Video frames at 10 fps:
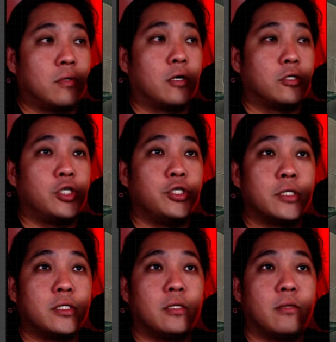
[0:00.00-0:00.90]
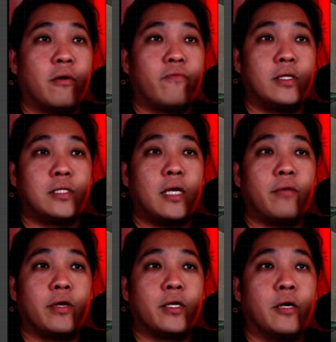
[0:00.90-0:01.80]
changes in terms of this
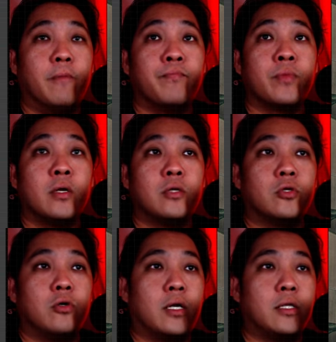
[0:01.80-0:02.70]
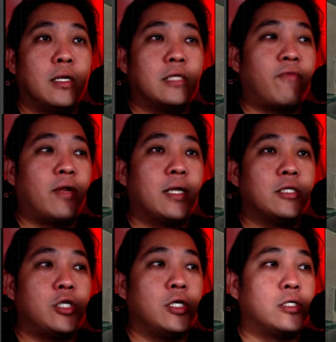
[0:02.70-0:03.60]
area here. So the next frontline
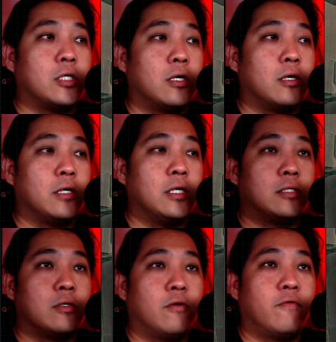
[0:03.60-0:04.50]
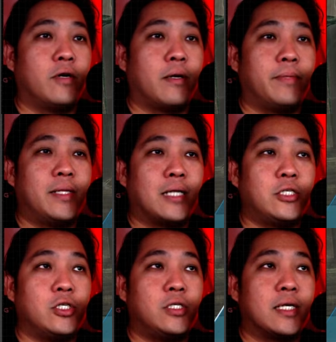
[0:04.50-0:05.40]
change is over at
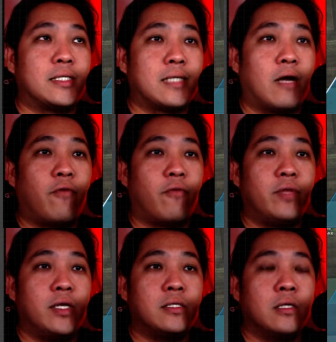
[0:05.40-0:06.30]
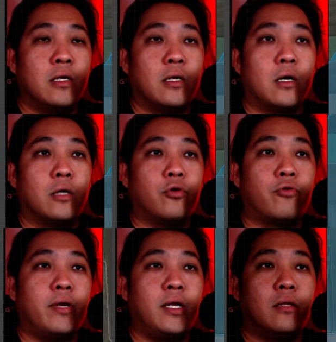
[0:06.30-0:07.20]
Avdiivka, just south of this.
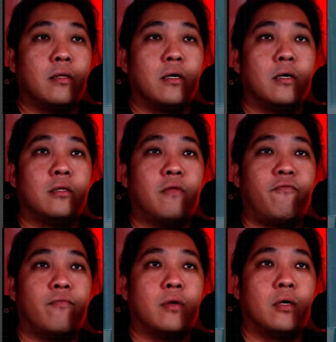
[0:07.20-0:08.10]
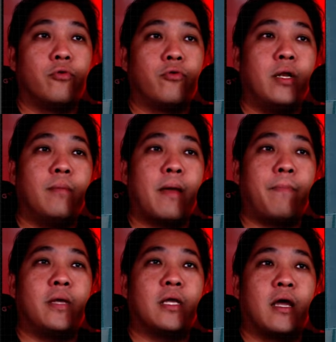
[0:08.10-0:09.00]
Ukrainian
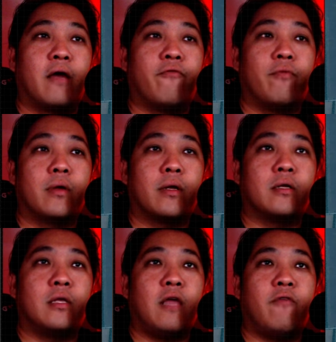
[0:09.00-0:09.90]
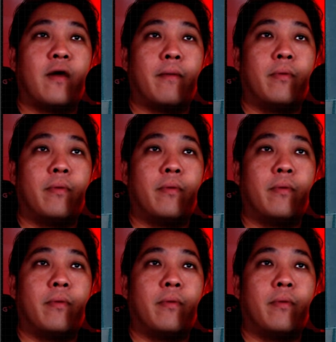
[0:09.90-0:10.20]
mapping have gave up.